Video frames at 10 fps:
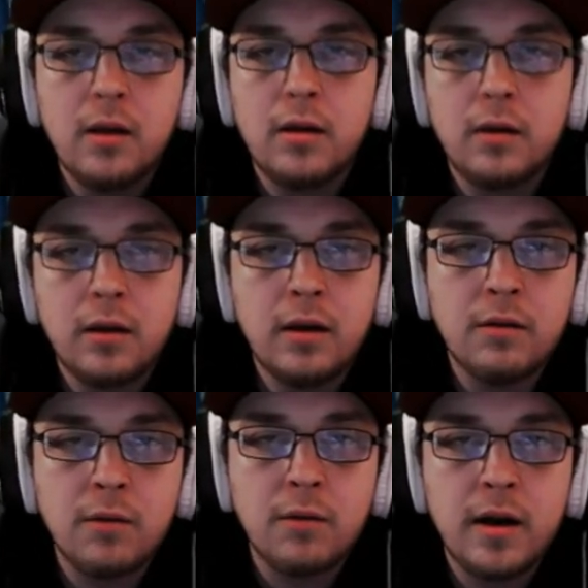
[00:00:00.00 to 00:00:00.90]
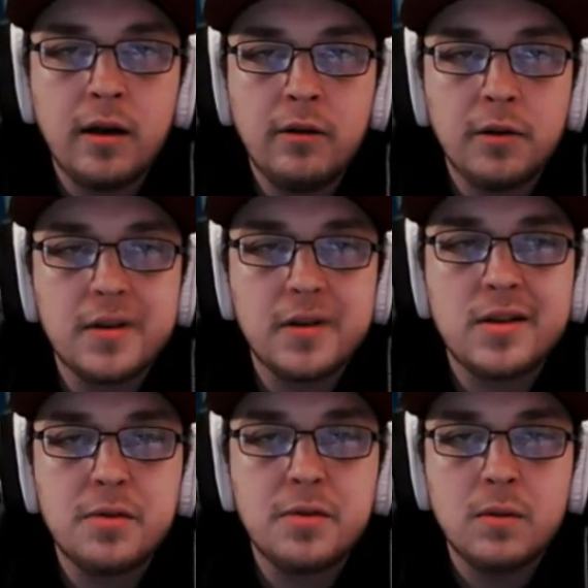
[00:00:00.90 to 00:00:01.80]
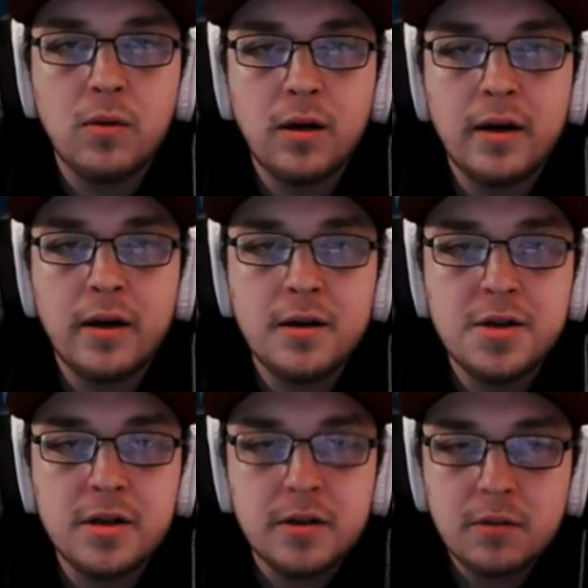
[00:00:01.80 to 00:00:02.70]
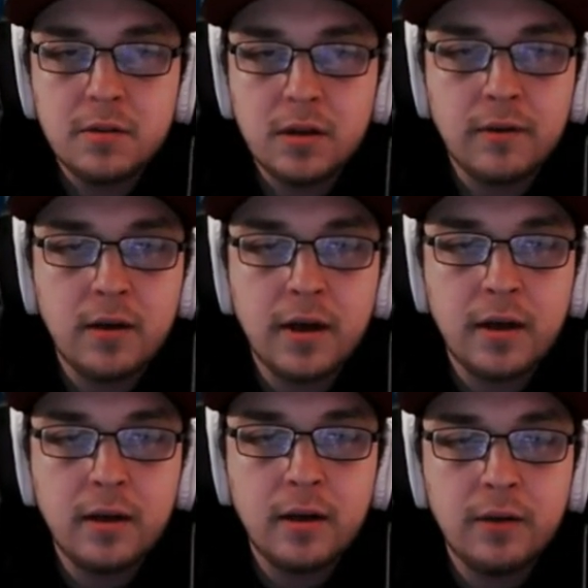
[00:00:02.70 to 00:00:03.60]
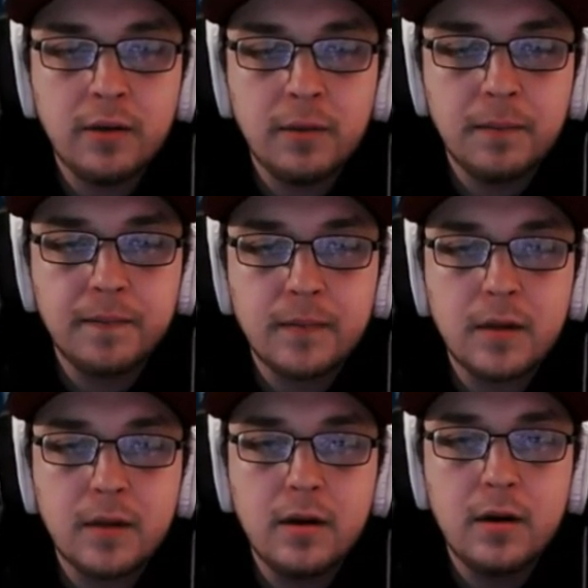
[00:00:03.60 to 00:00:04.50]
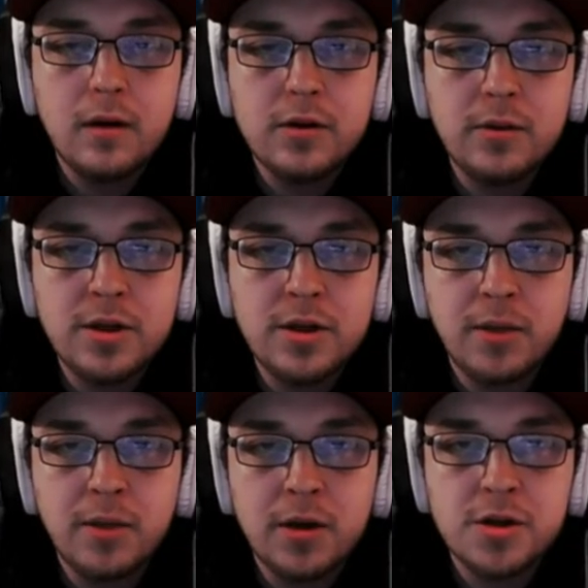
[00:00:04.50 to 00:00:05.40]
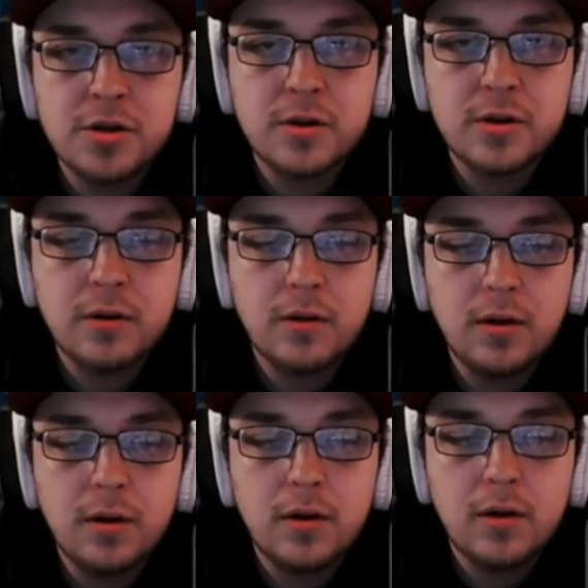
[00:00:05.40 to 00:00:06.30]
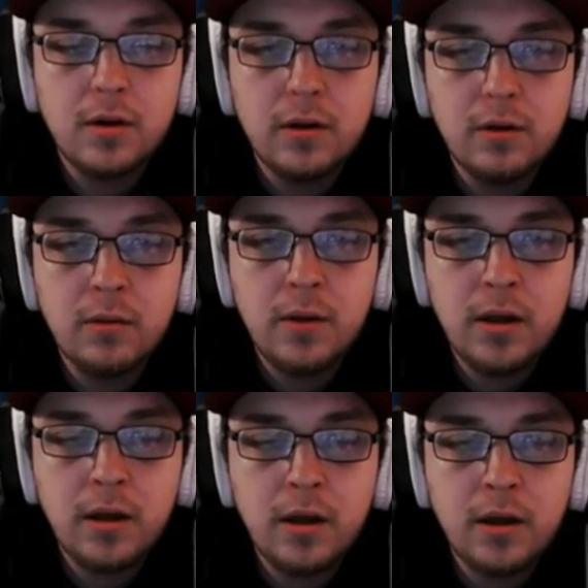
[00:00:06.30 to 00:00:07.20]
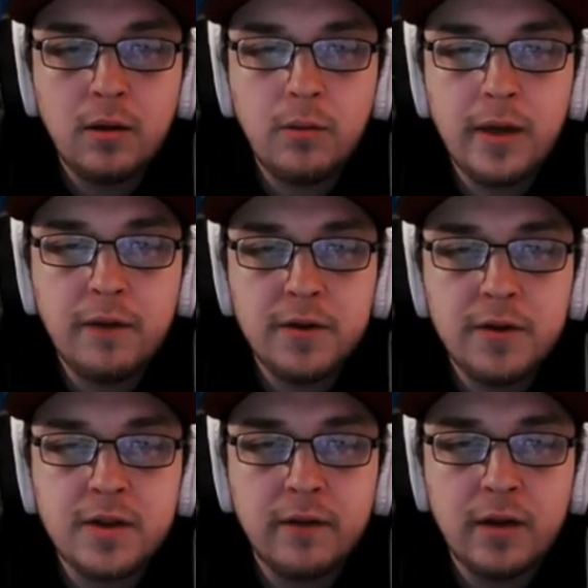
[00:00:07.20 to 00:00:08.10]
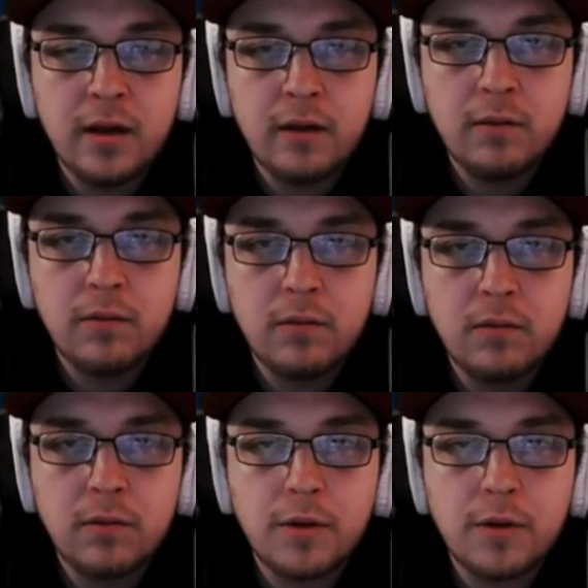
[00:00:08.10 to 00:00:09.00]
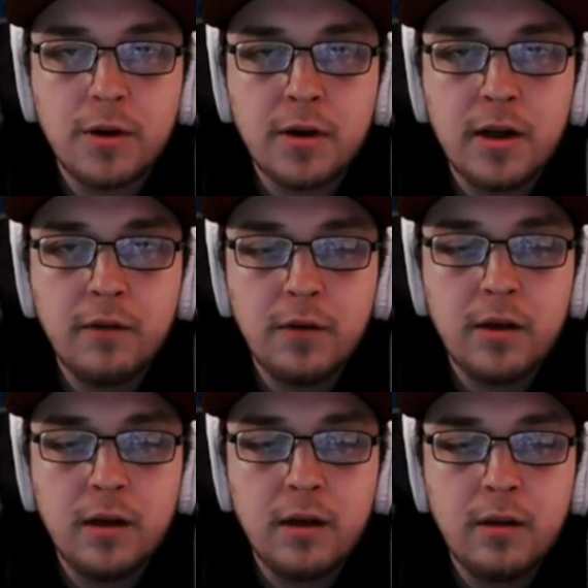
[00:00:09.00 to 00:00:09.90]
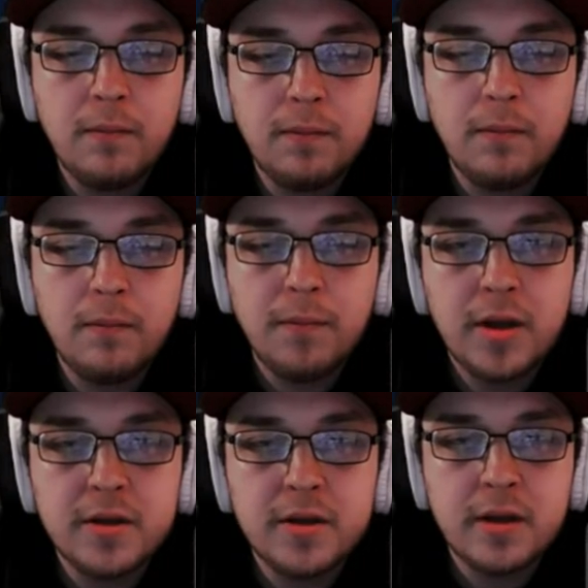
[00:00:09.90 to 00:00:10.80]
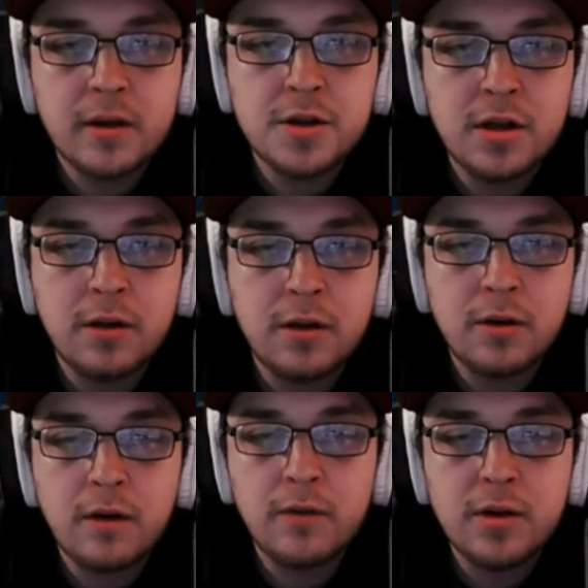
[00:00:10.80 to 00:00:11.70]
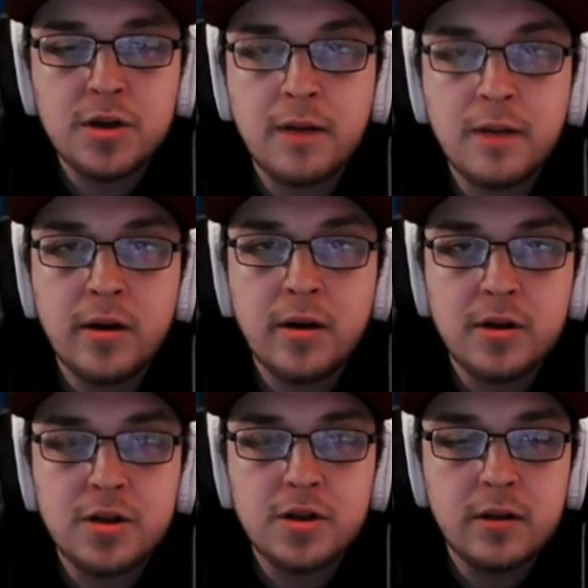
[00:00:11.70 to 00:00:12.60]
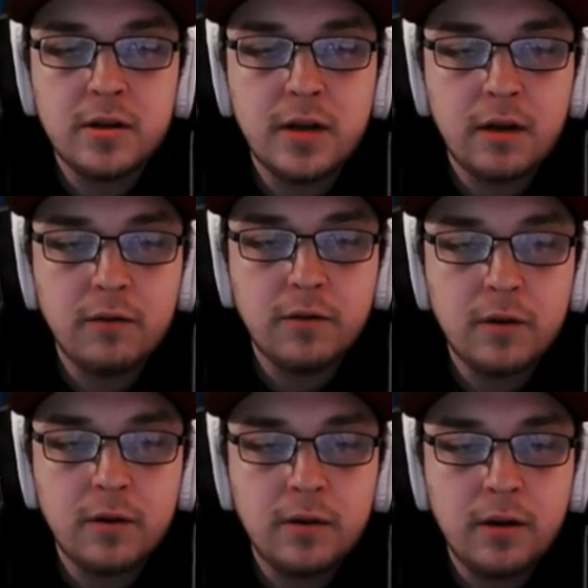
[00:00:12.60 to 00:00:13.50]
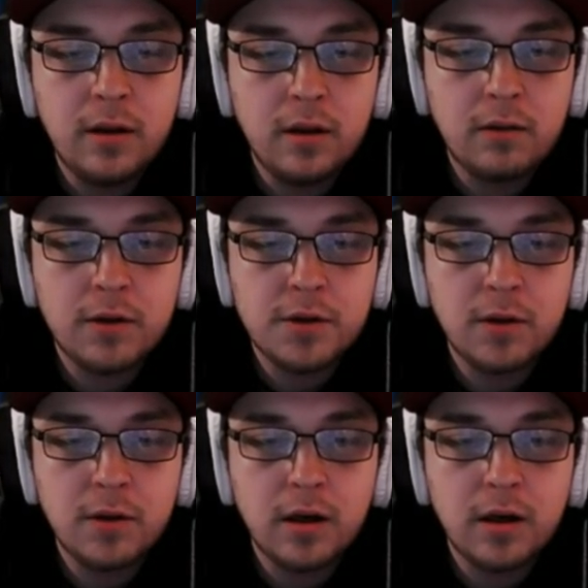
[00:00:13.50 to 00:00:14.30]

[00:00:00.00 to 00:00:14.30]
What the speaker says: Getting ready to accept some more energies whenever I can get them. So we Jet Punch. We hit for 70. 30 for the Beast Energy, 30 for the Jet Punch, and 10 for the Regirock.